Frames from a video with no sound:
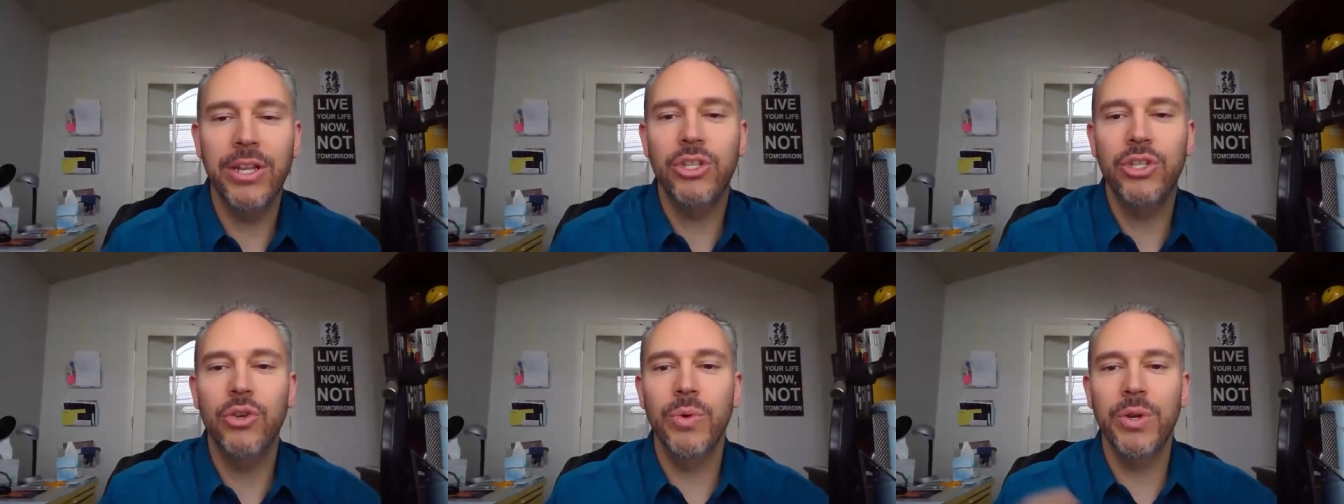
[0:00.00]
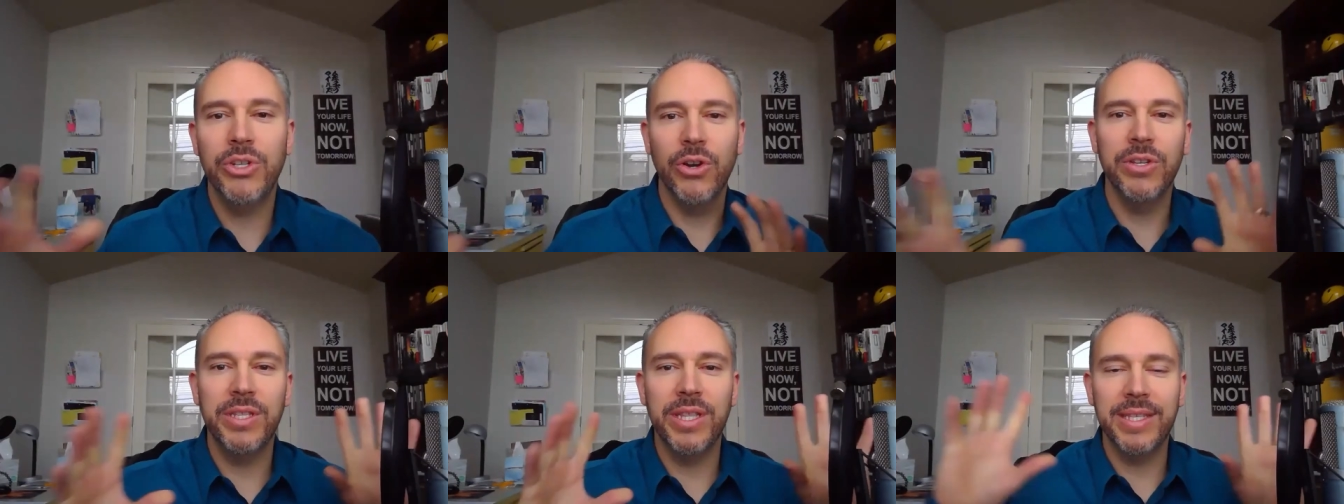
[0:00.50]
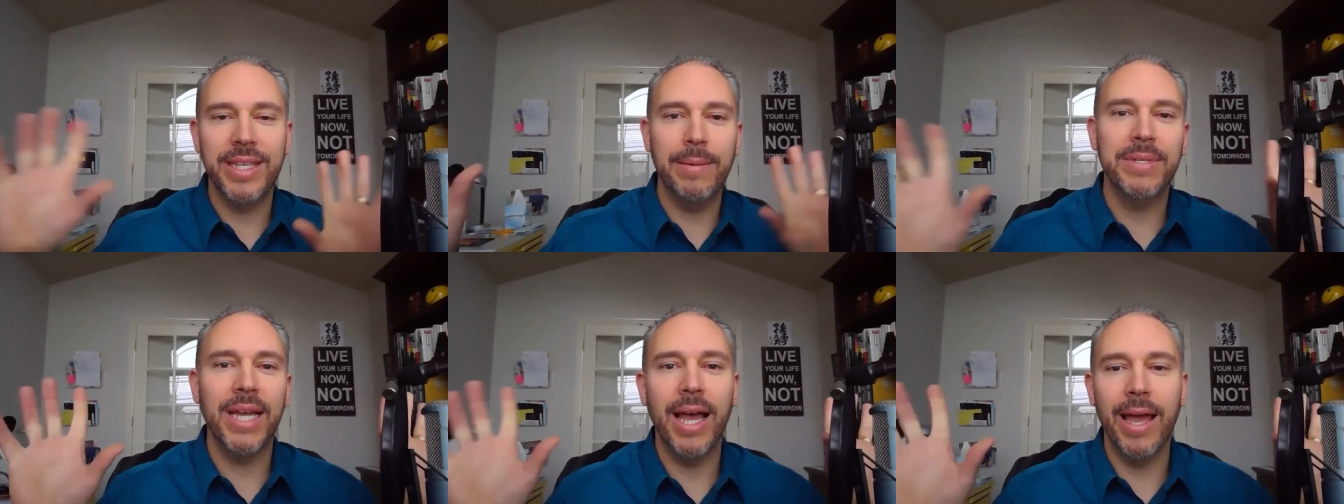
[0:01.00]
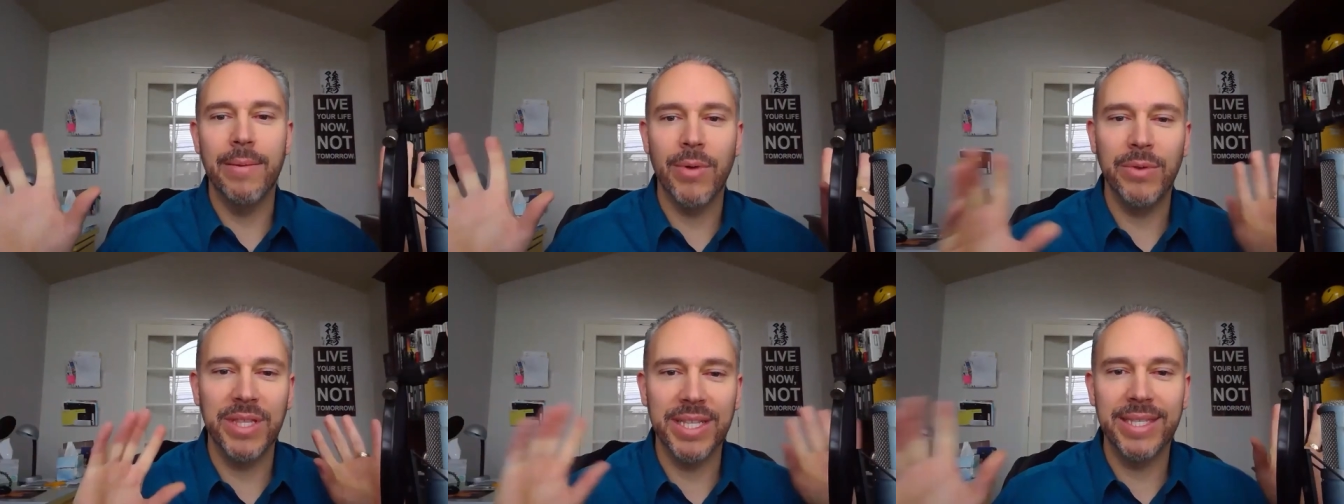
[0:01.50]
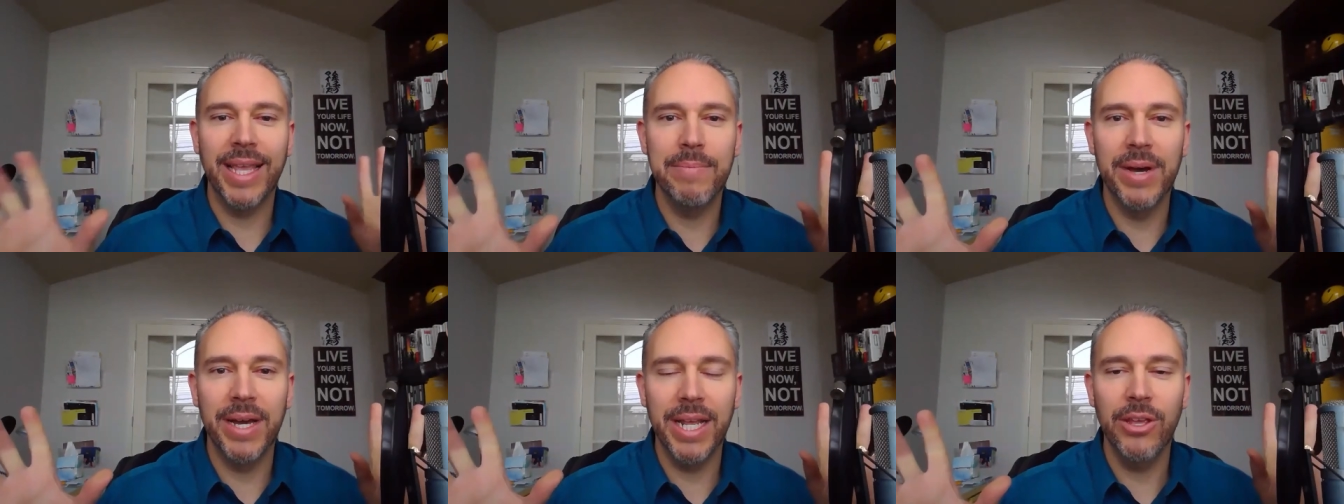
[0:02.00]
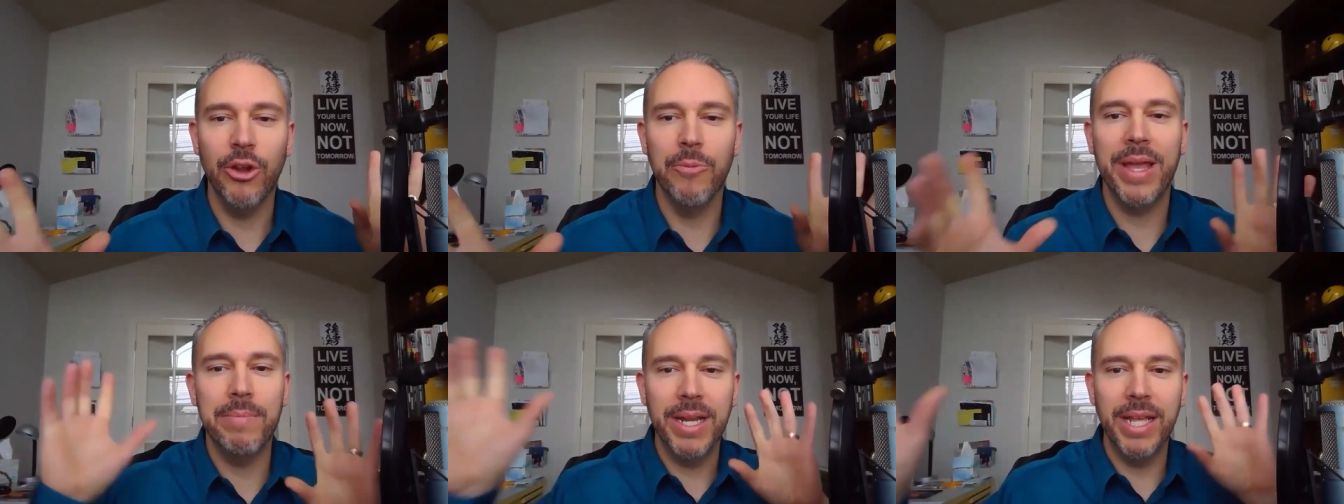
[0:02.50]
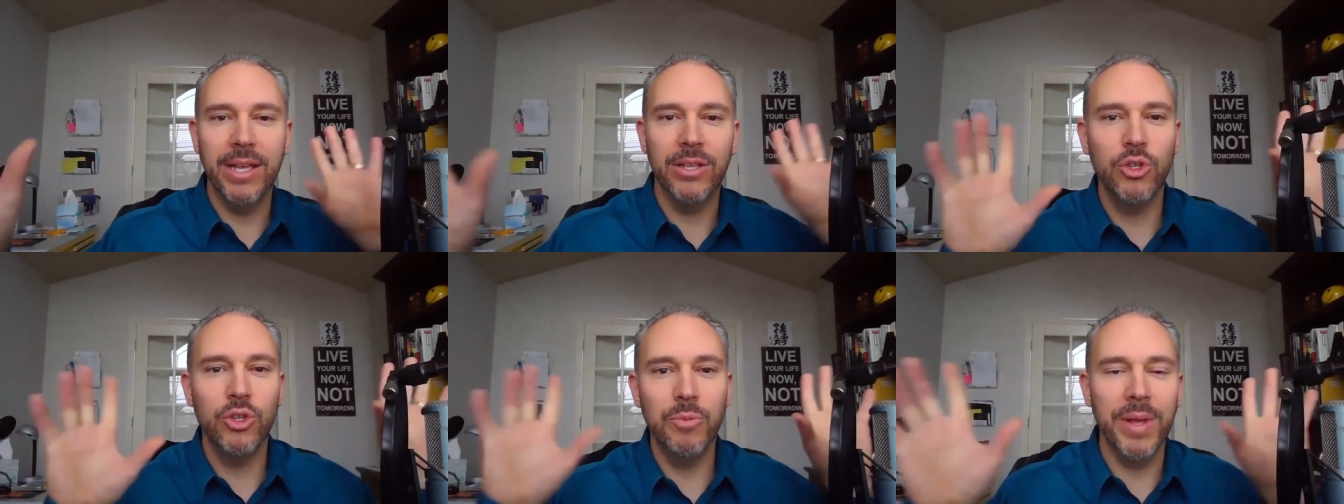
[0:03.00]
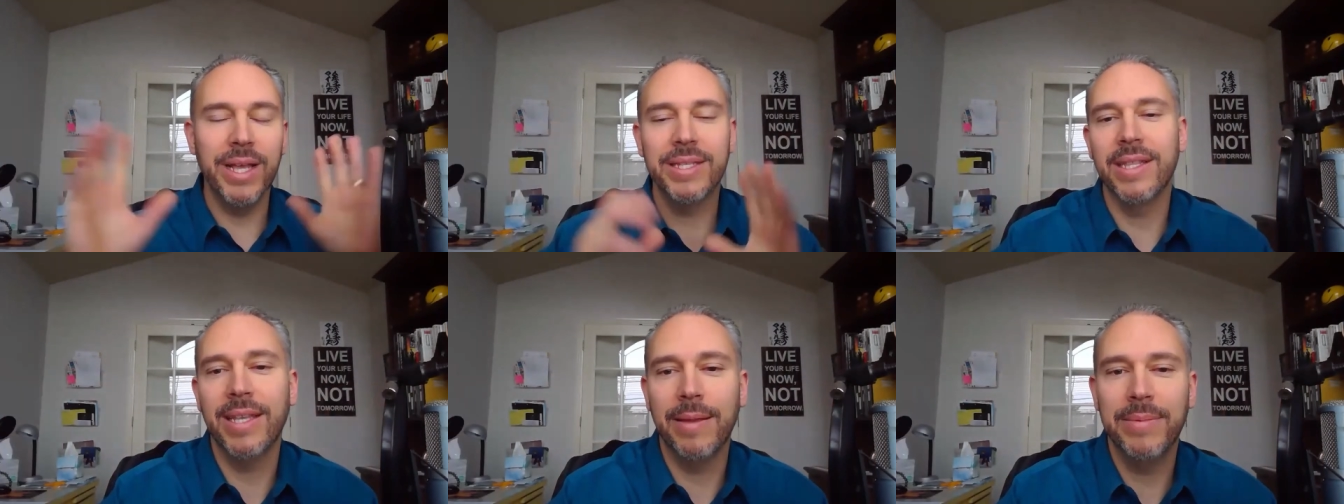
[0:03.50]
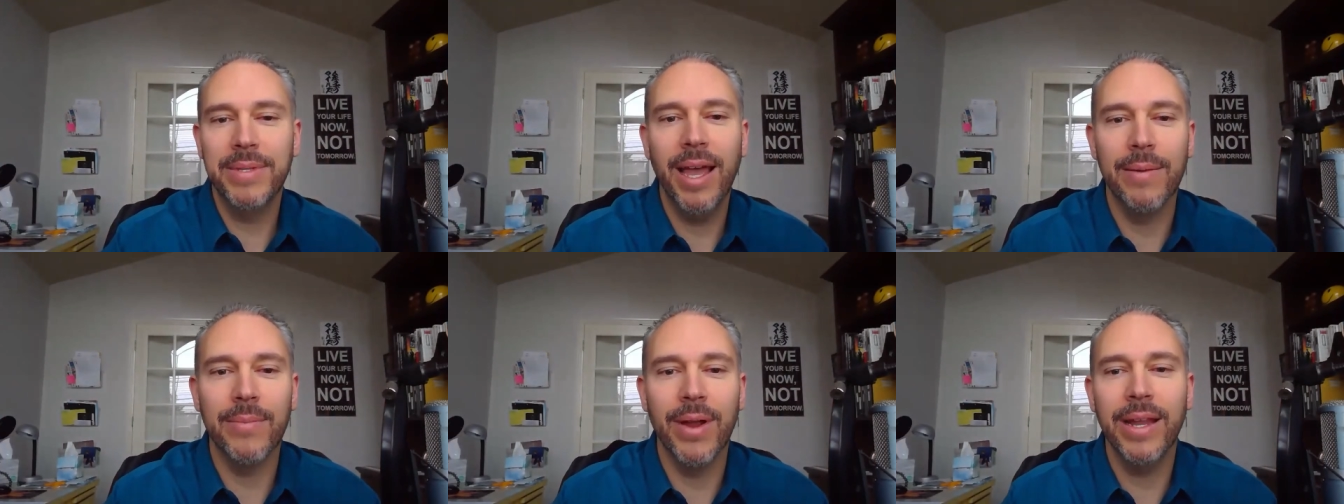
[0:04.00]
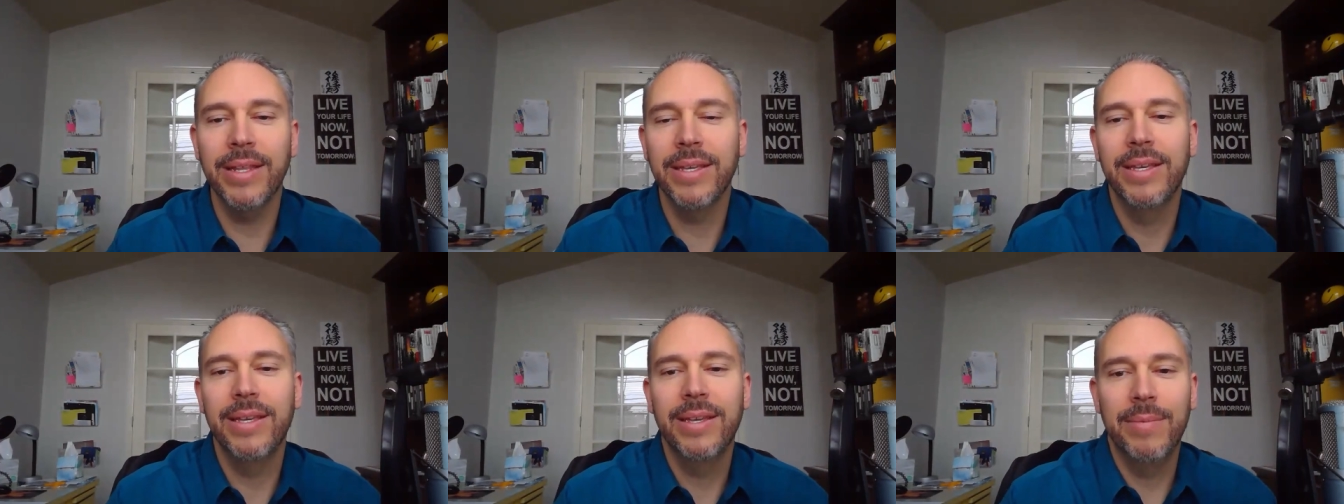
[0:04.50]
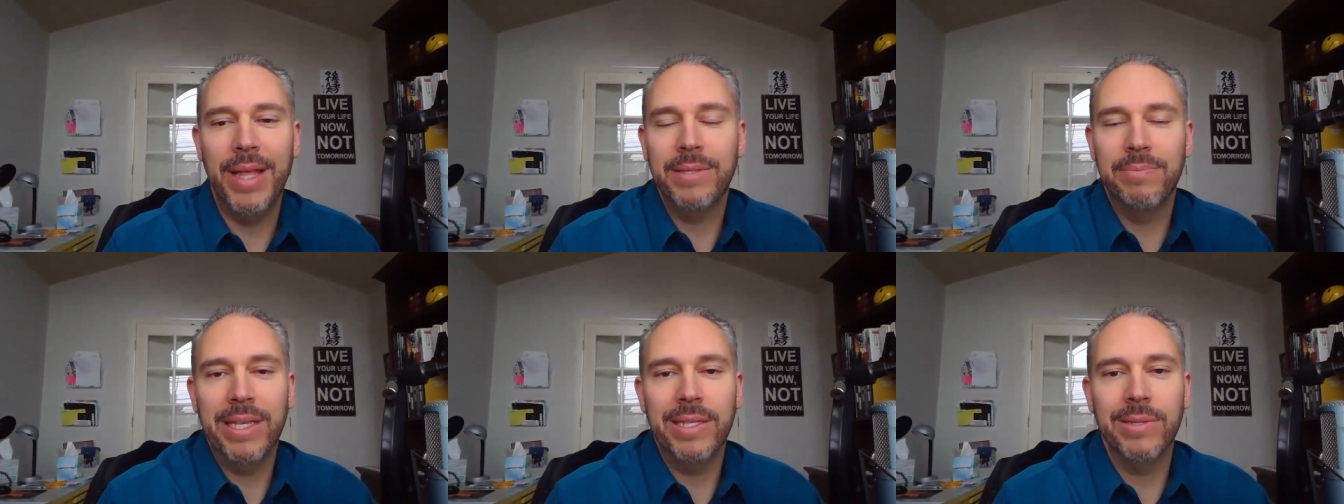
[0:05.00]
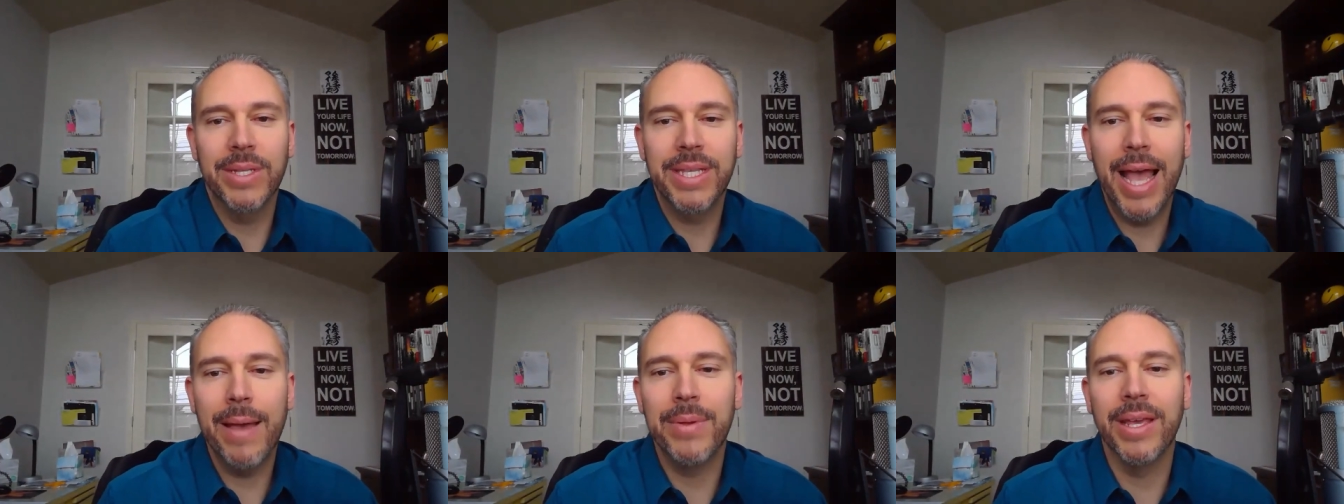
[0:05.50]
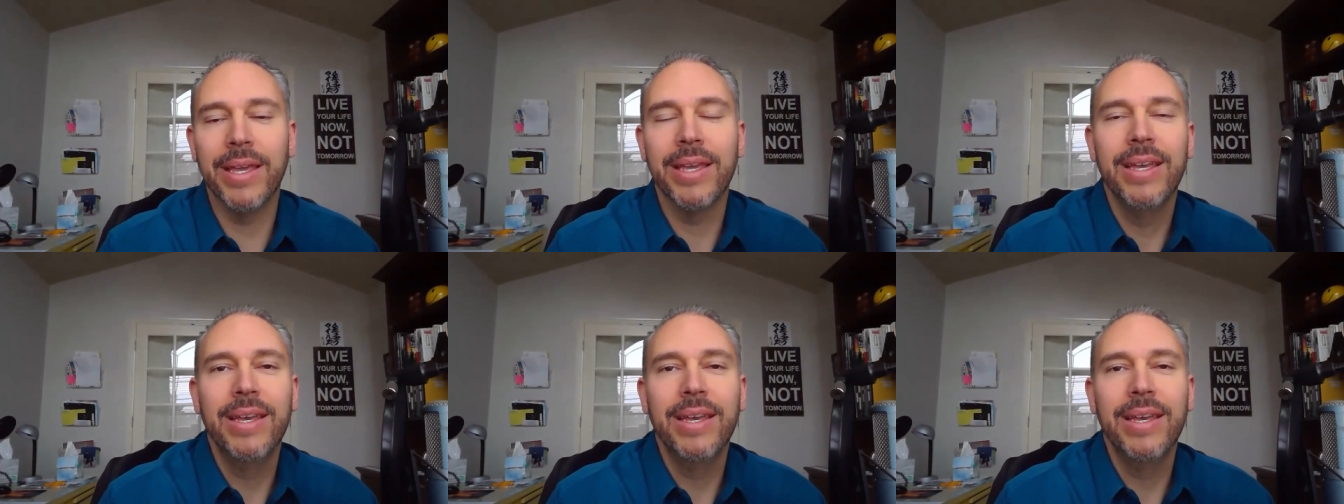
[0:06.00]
two returns in the same time, right? With the same money, you're making money in two places at the same time, right? And that's basically what's happening.